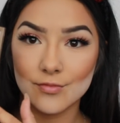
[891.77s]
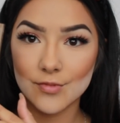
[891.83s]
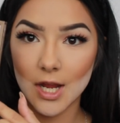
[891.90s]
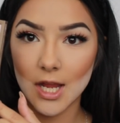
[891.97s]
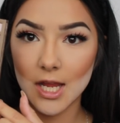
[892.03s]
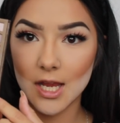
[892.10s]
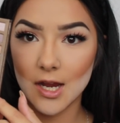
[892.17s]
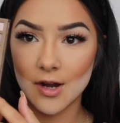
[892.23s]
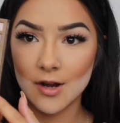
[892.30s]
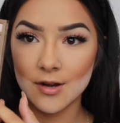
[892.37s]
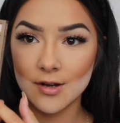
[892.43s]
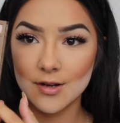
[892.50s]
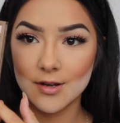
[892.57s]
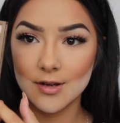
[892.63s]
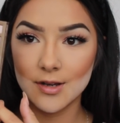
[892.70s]
right here
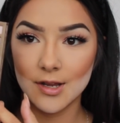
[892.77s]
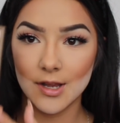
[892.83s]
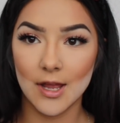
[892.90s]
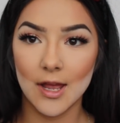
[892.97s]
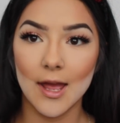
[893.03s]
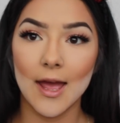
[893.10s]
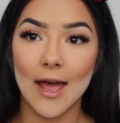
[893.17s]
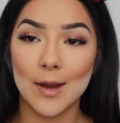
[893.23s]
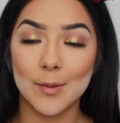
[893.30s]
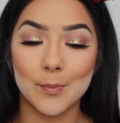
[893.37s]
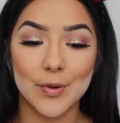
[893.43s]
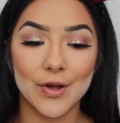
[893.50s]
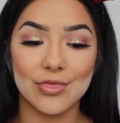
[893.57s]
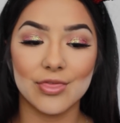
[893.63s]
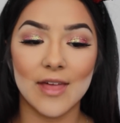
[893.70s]
and
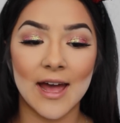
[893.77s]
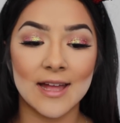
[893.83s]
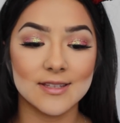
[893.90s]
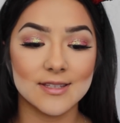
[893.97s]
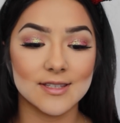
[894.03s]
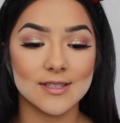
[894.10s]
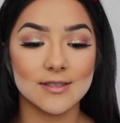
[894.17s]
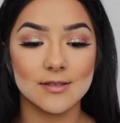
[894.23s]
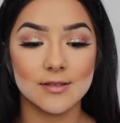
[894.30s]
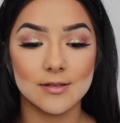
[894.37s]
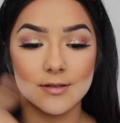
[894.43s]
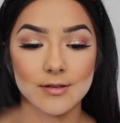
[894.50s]
put that